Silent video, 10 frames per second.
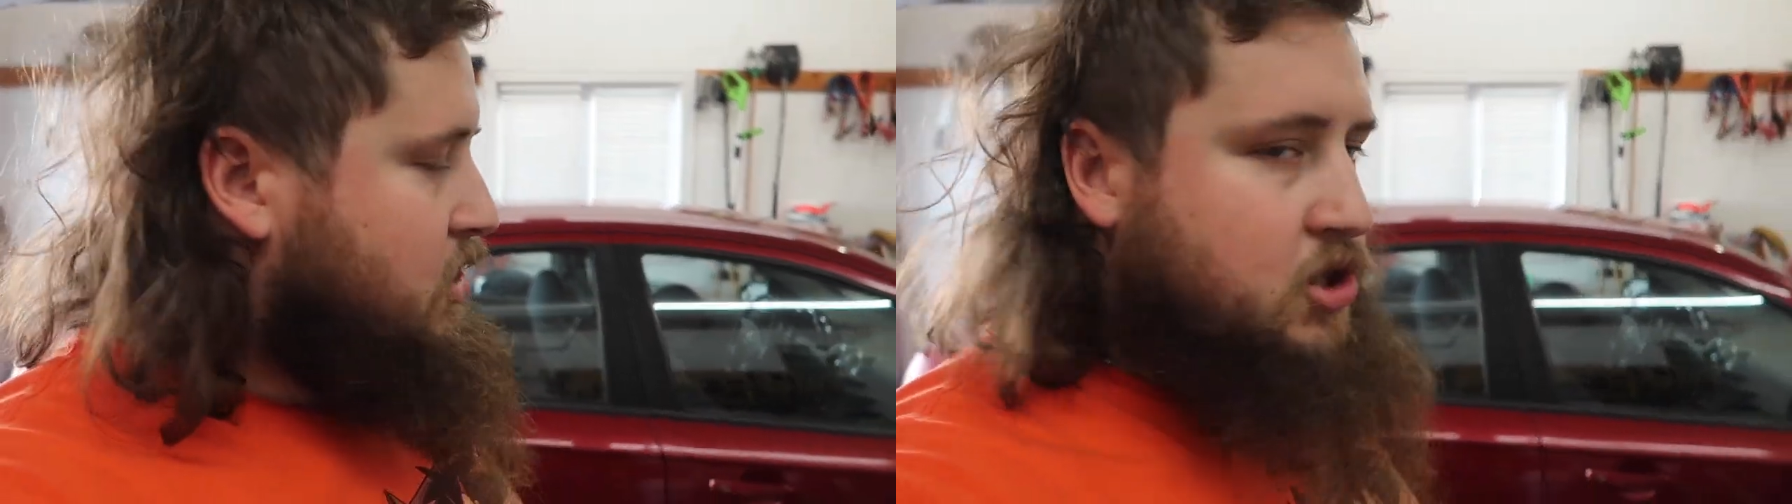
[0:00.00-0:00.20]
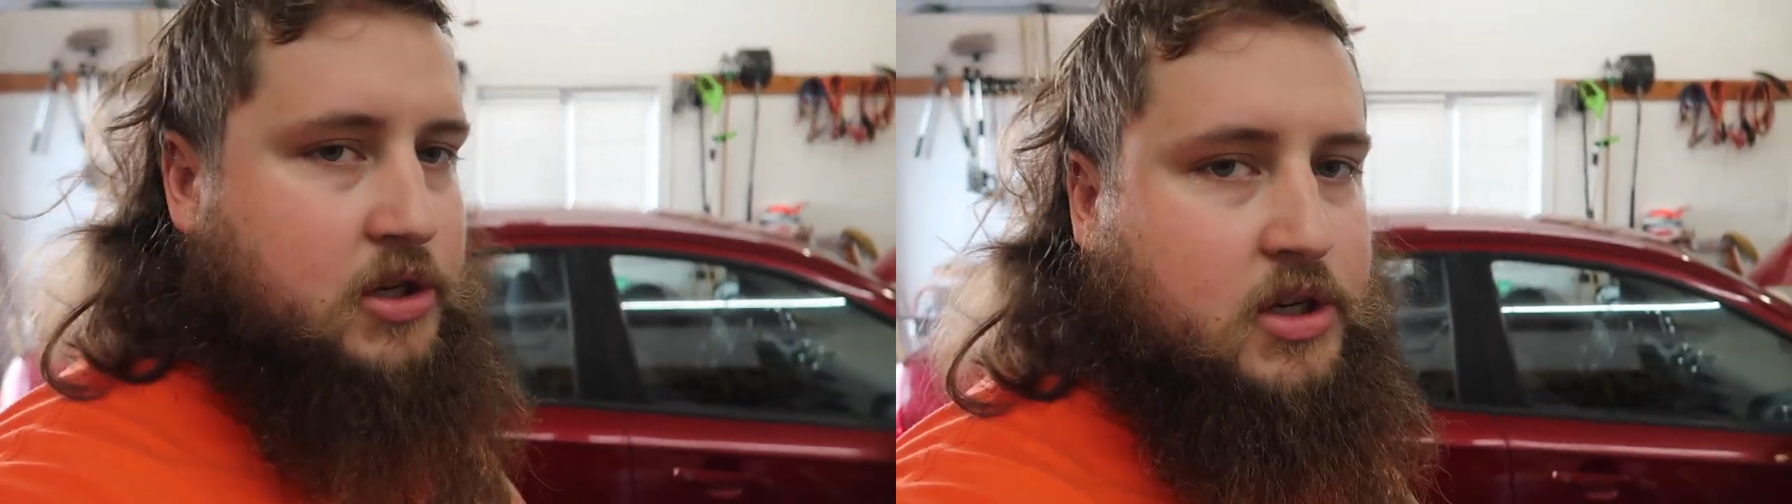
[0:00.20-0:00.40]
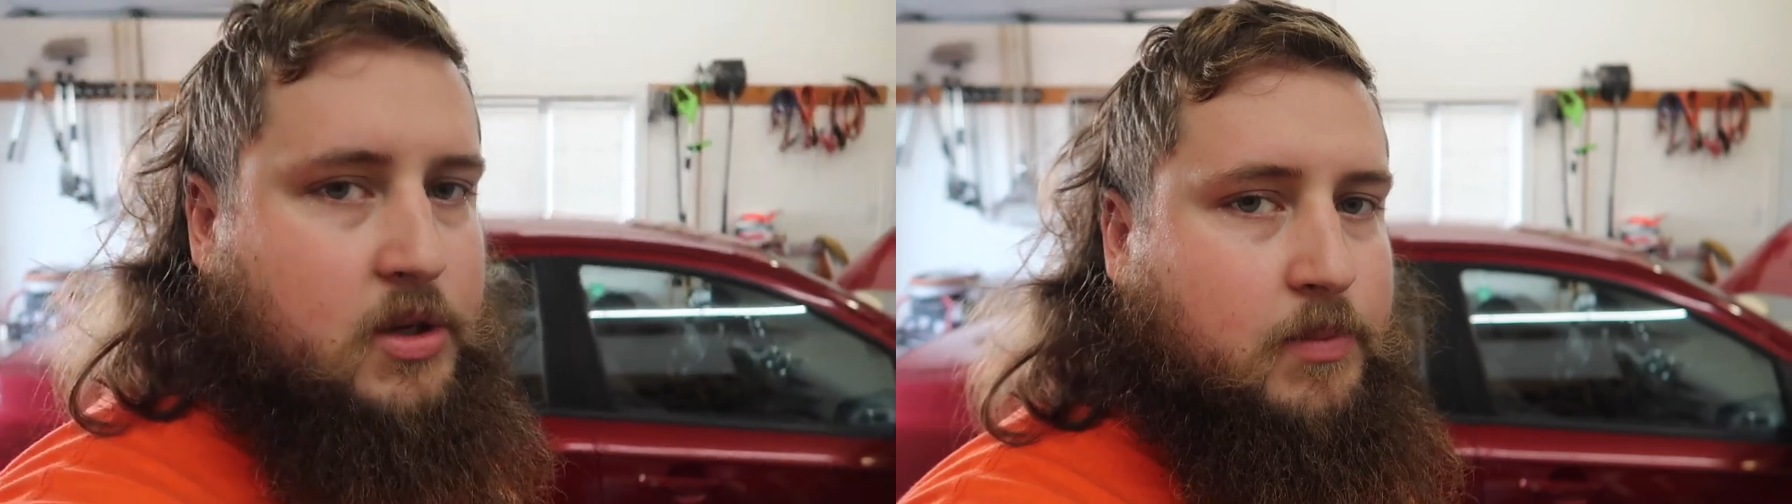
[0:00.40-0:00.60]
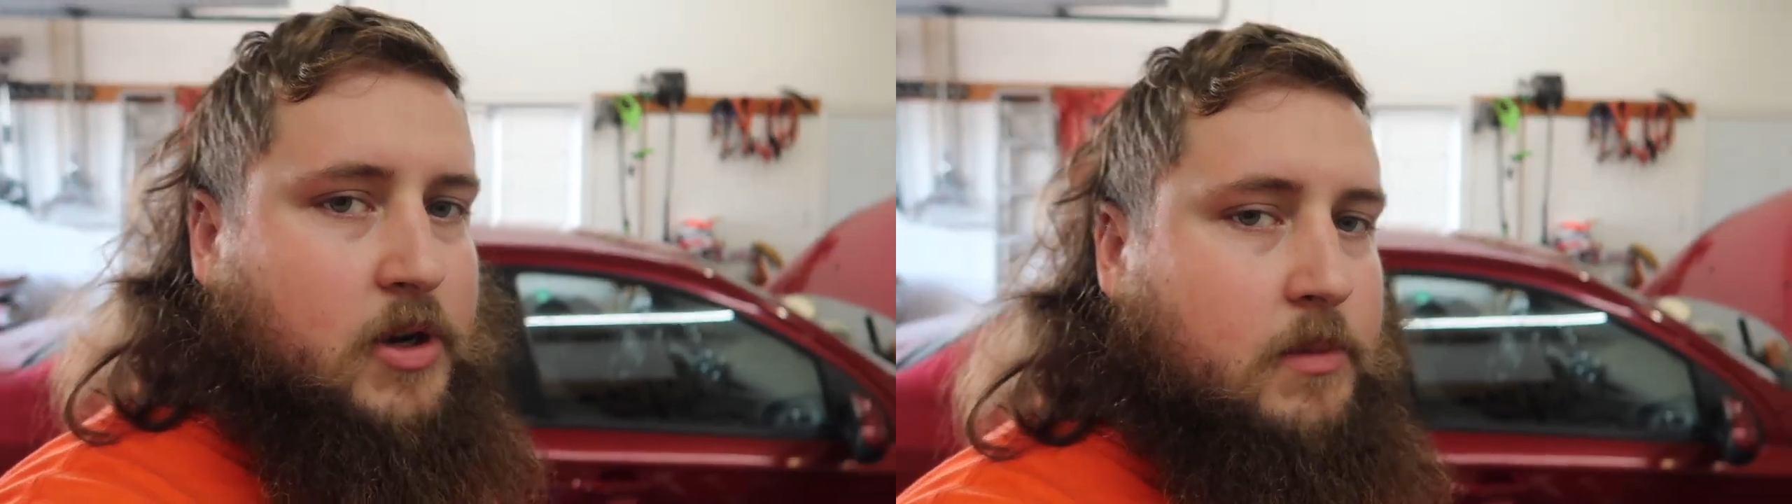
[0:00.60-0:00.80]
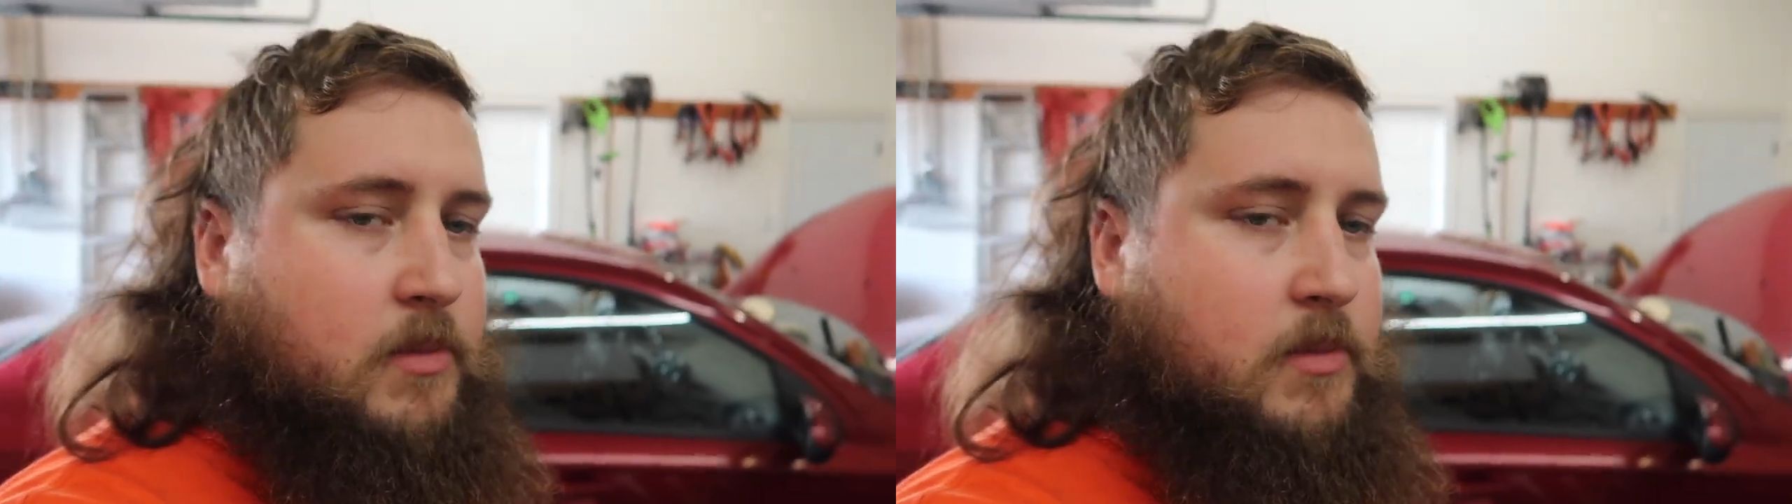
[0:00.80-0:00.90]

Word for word: just to pretty